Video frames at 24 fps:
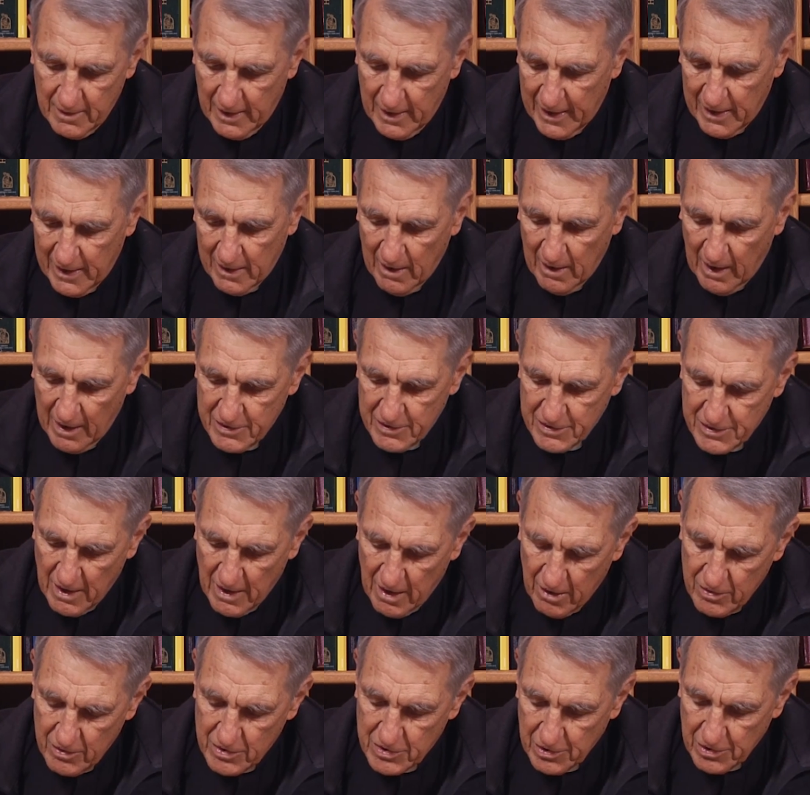lines
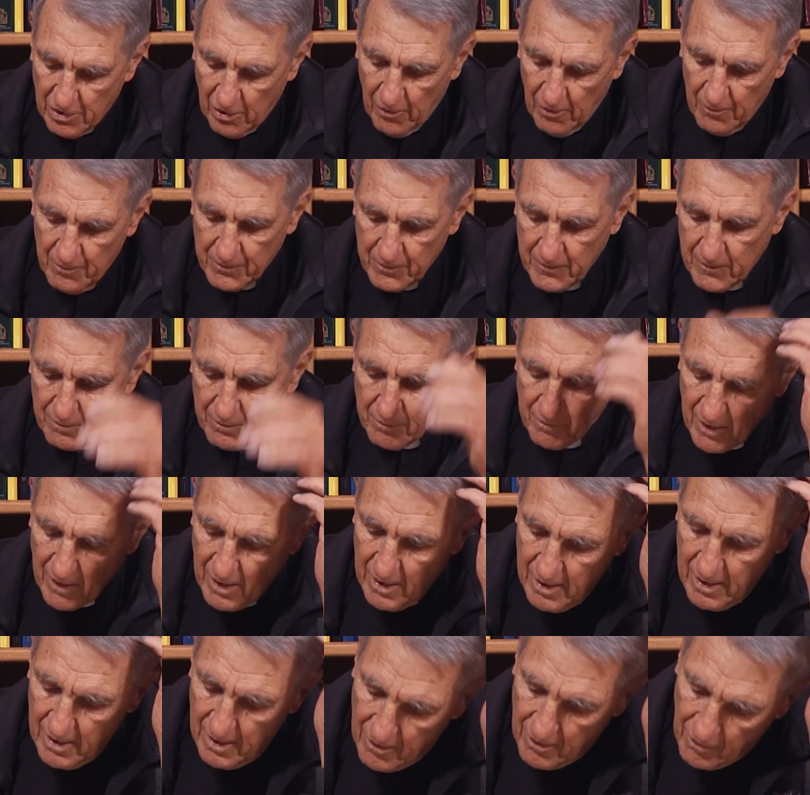down or so,
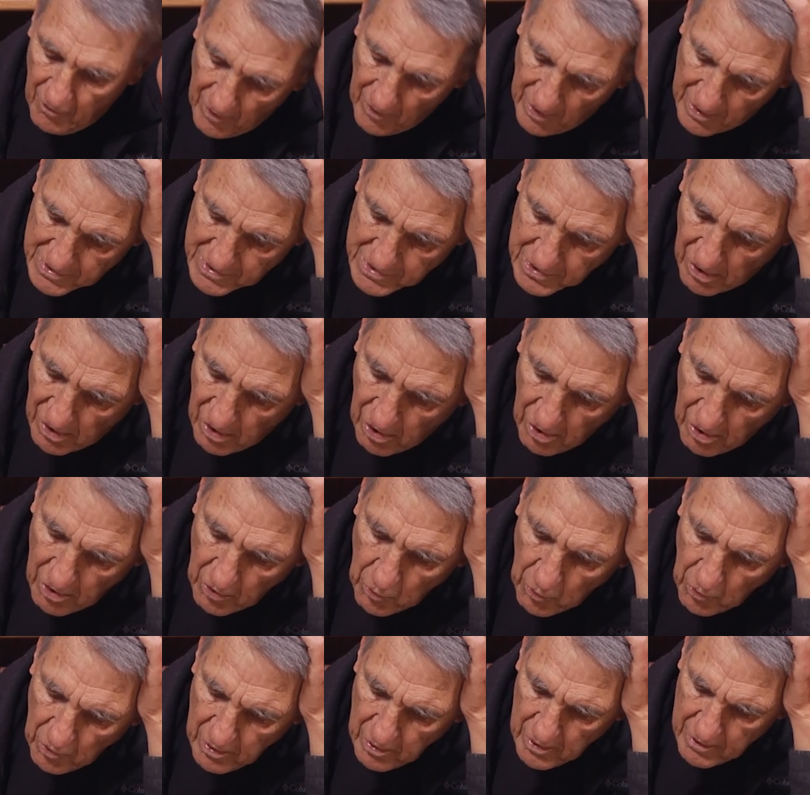thus
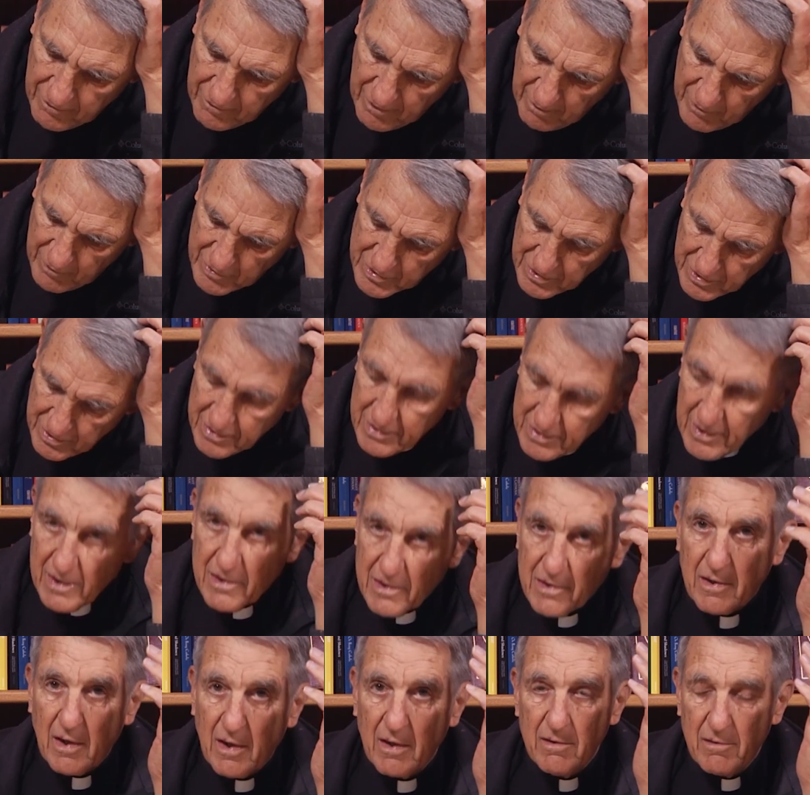our world of images,
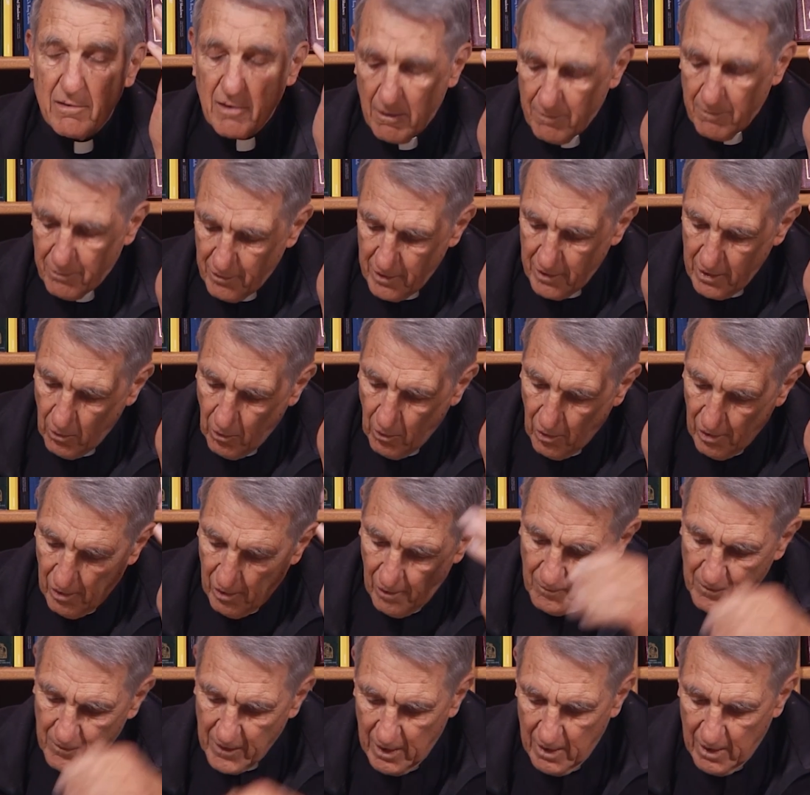that's the contemporary
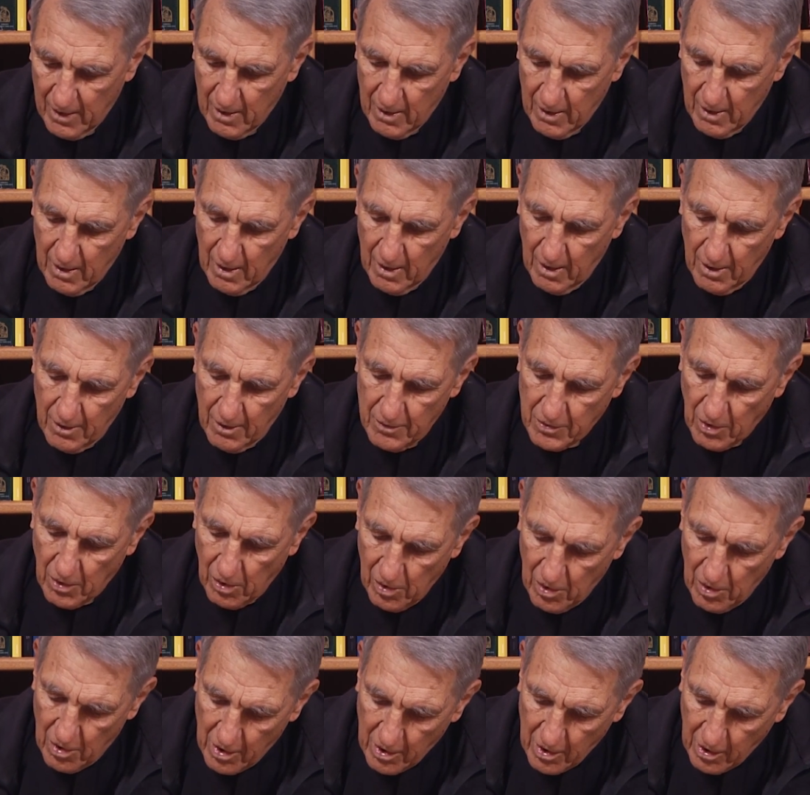world, no
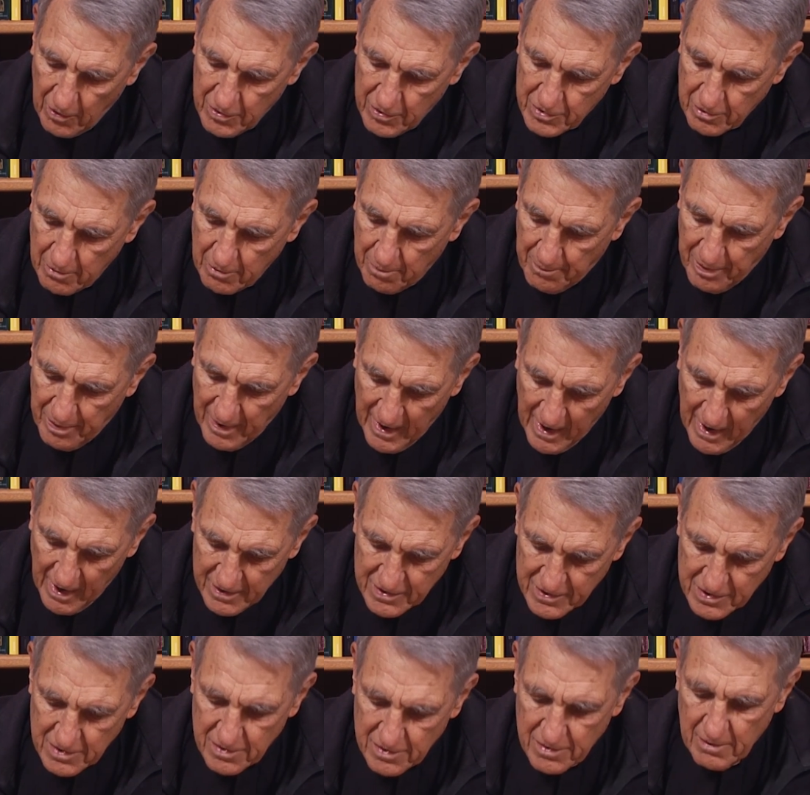longer
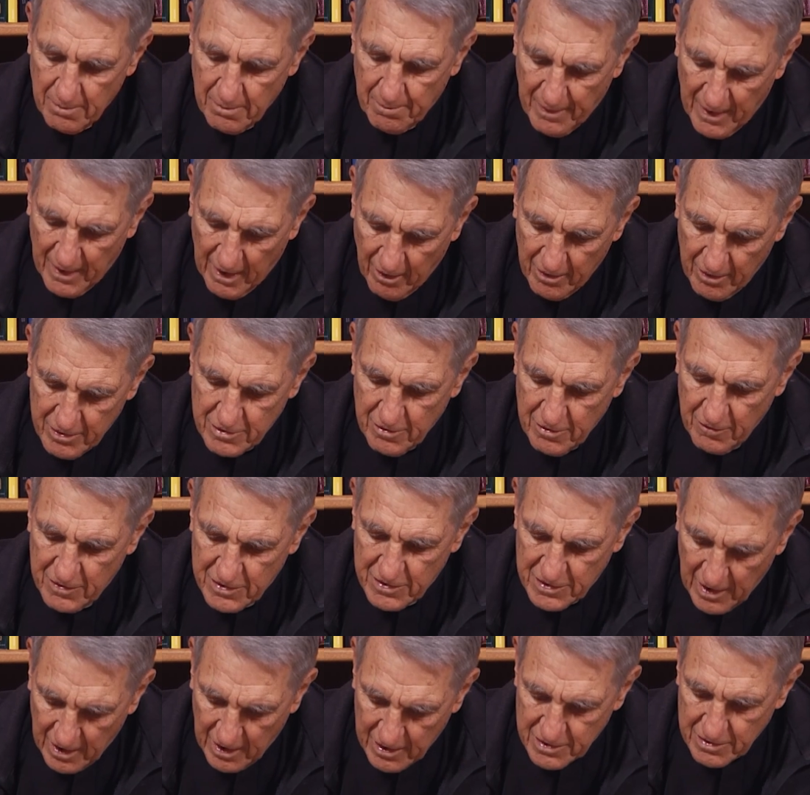surpasses the bounds of
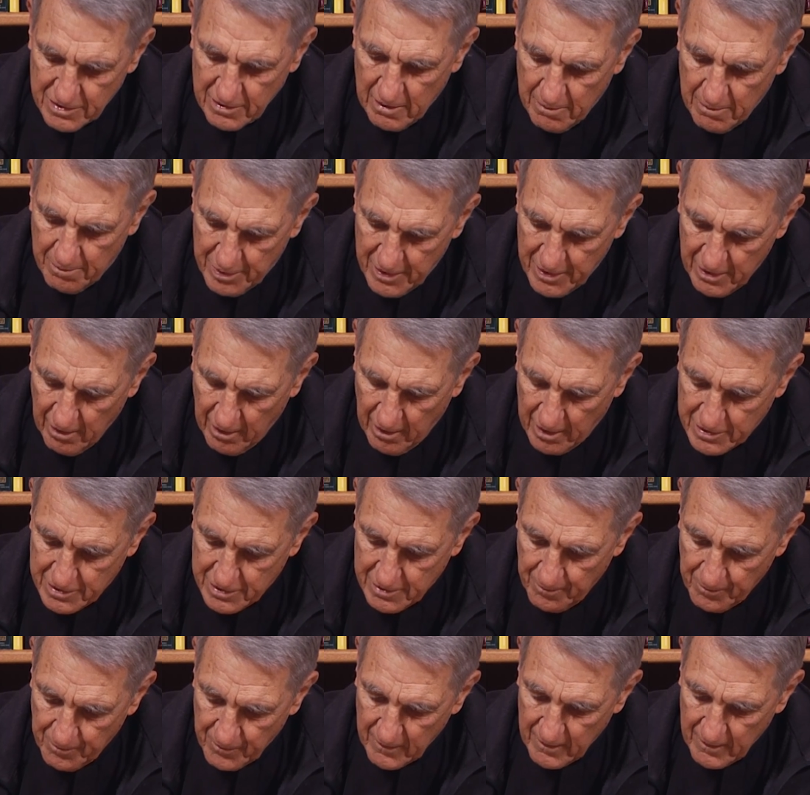sense and
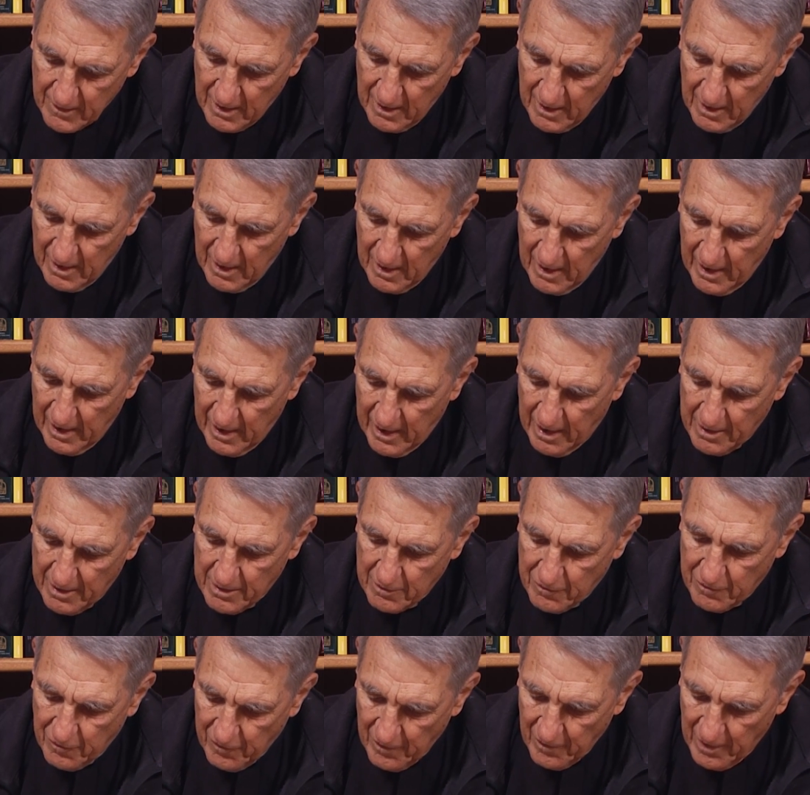appearance.
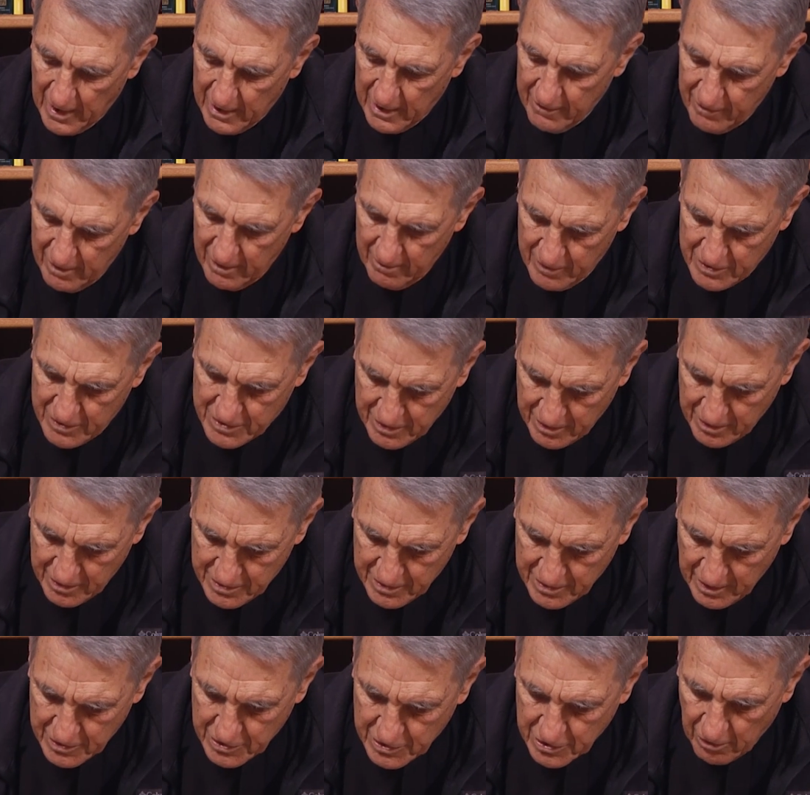And the flood of
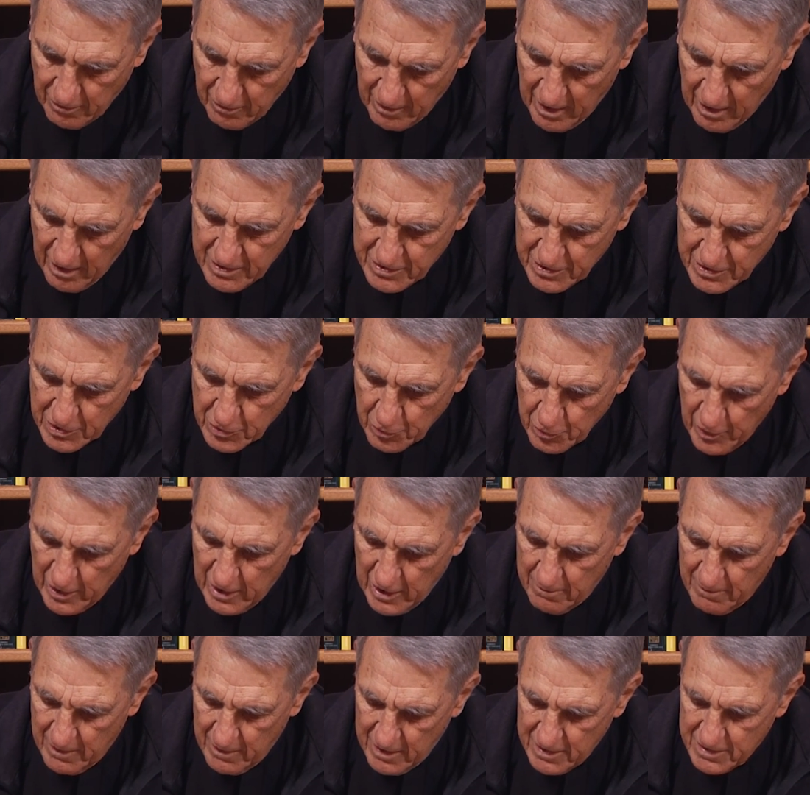images that surrounds us
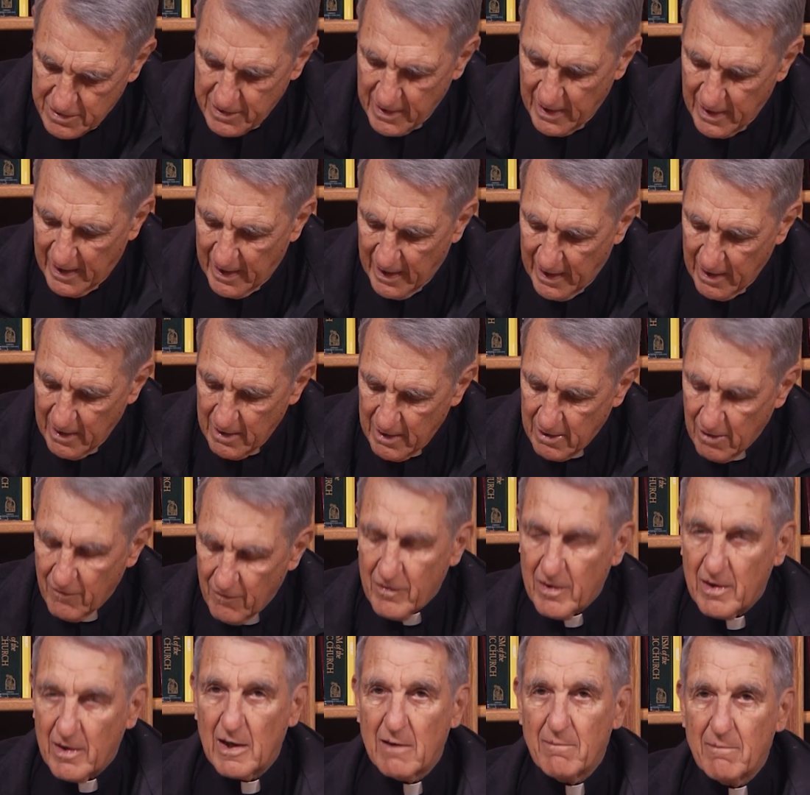really means the end
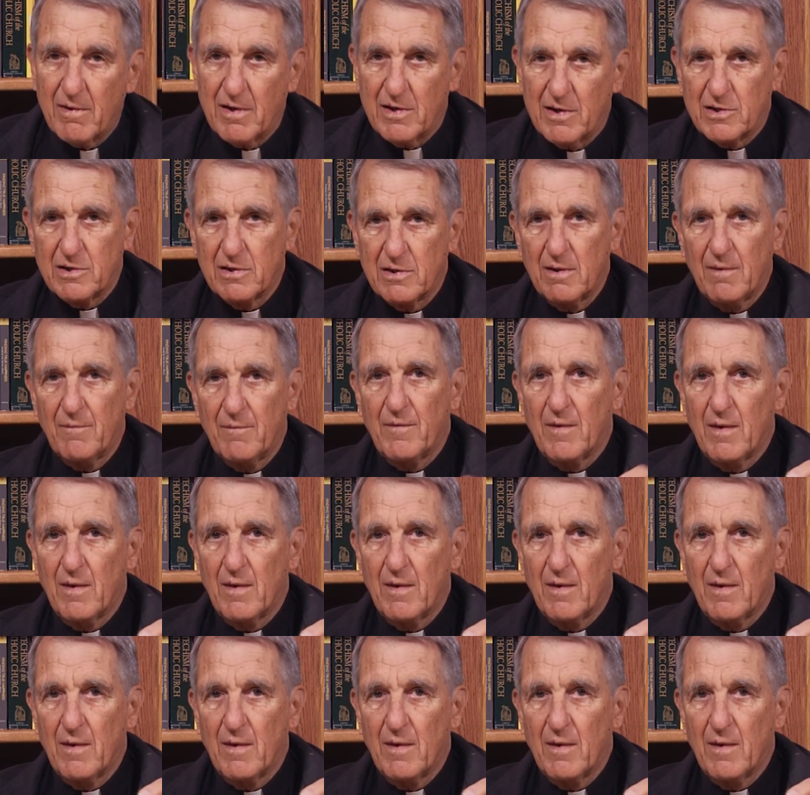of the image.